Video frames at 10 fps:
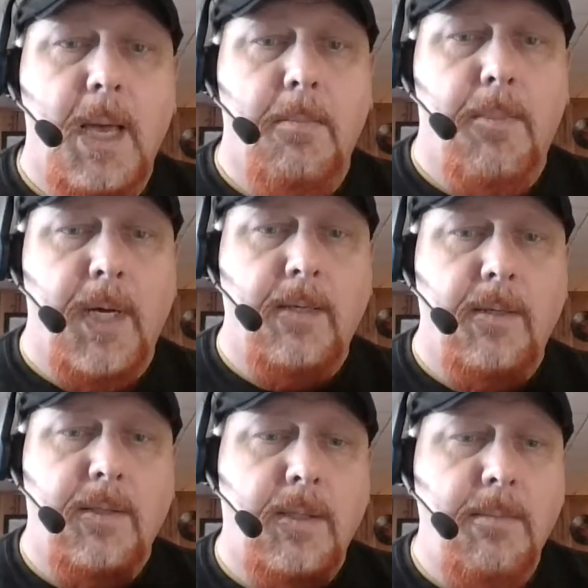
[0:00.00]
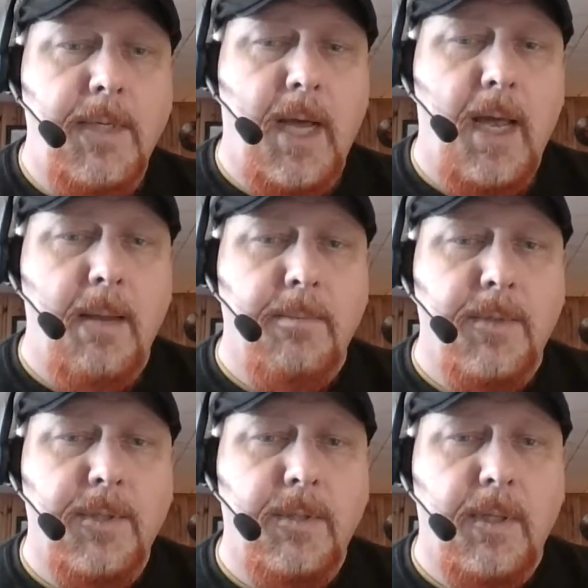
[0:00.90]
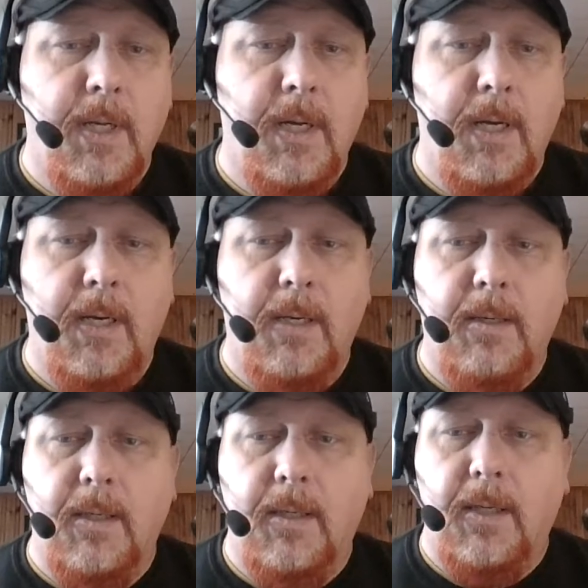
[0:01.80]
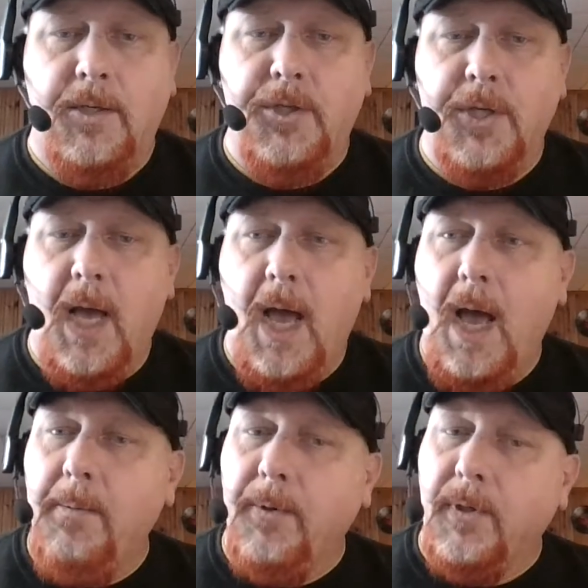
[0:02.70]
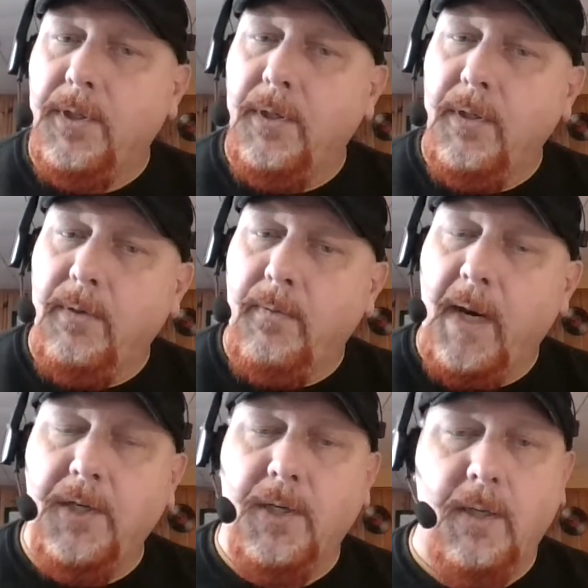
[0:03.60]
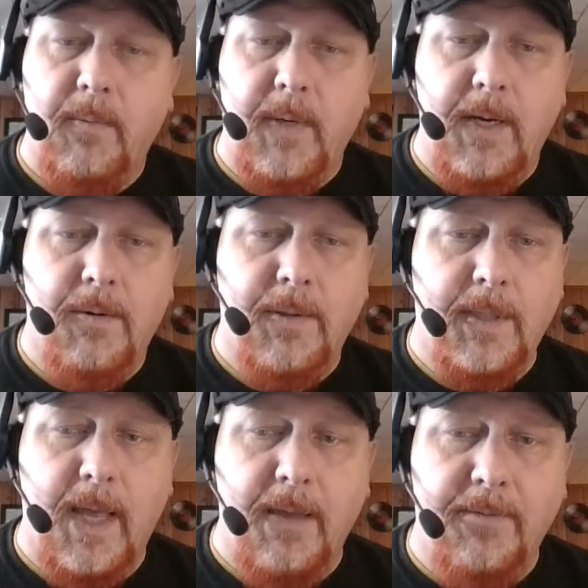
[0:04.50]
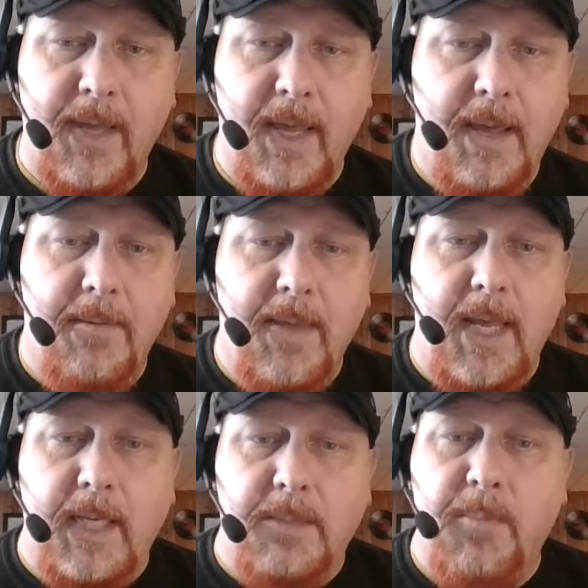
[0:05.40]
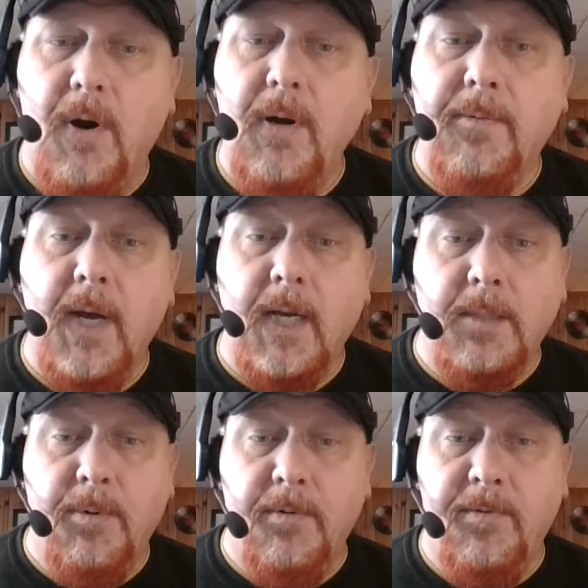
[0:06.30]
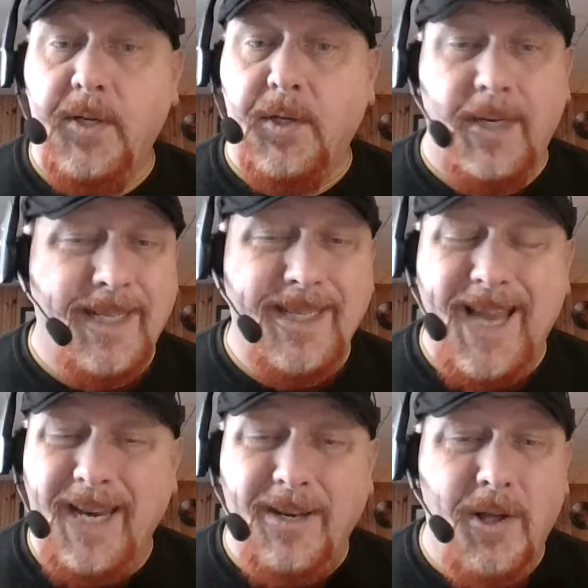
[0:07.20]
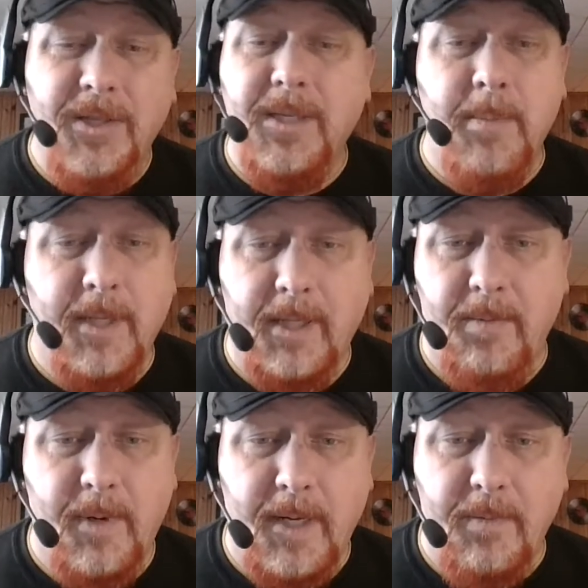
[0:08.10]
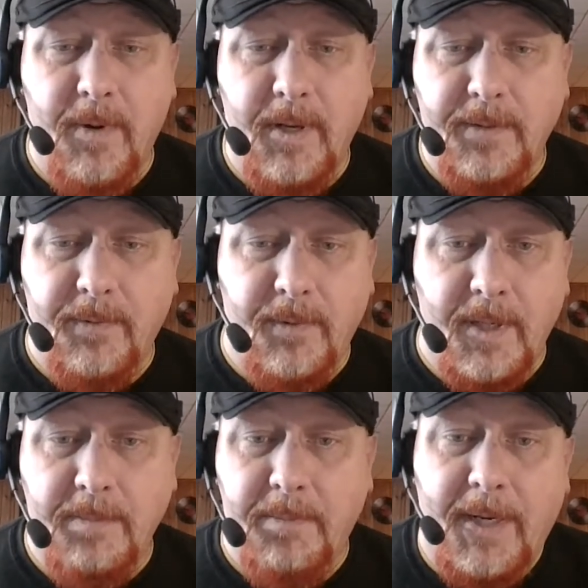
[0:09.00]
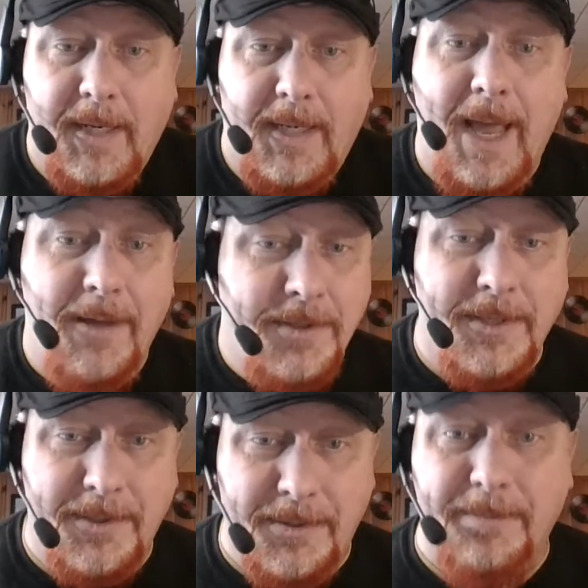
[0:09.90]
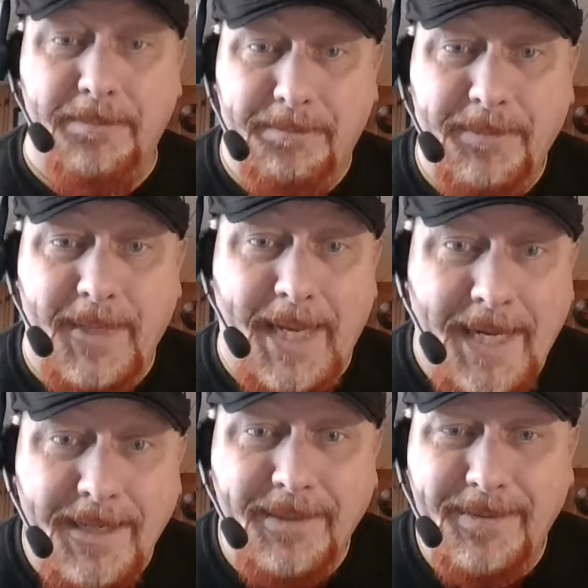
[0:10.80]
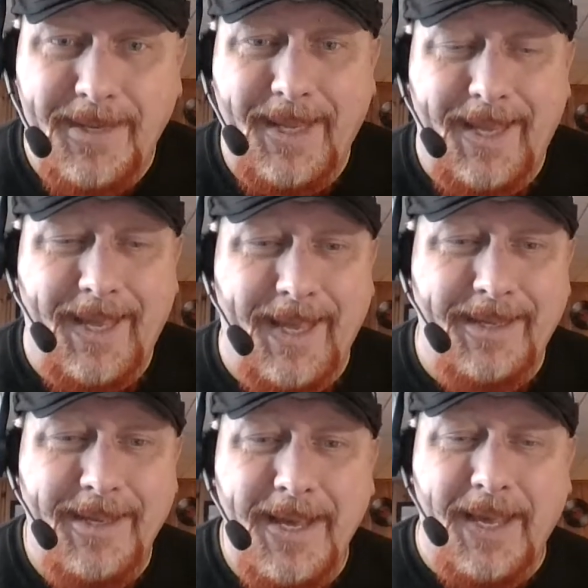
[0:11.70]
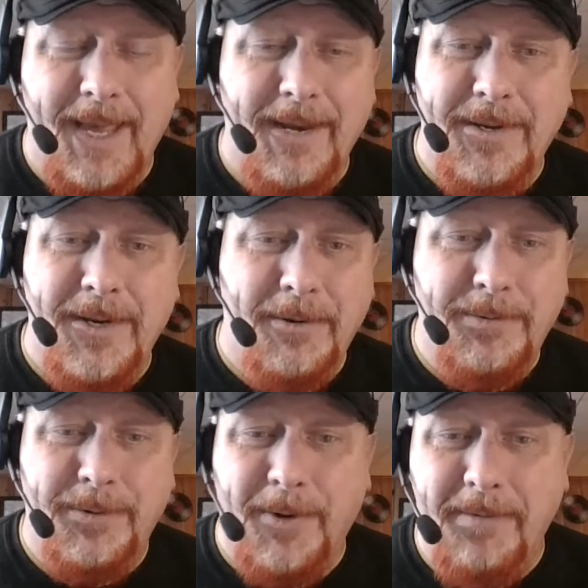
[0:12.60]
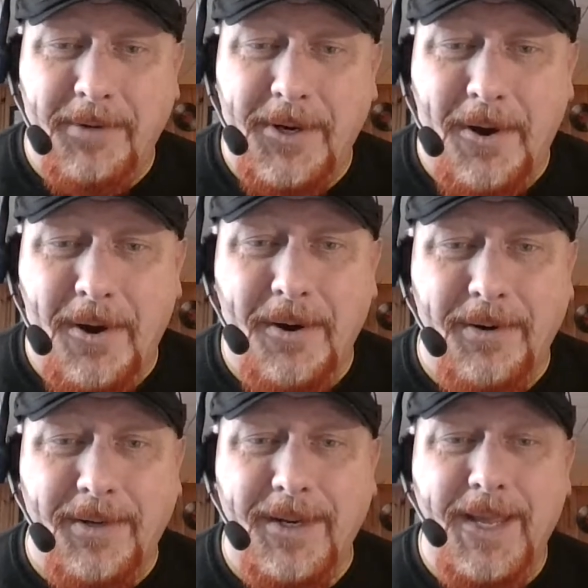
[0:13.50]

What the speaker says: But sometimes a job or a certain direction that we go in life is part of God's provision. It's not ultimately what He wants for us, but it allows us to eat and drive a car and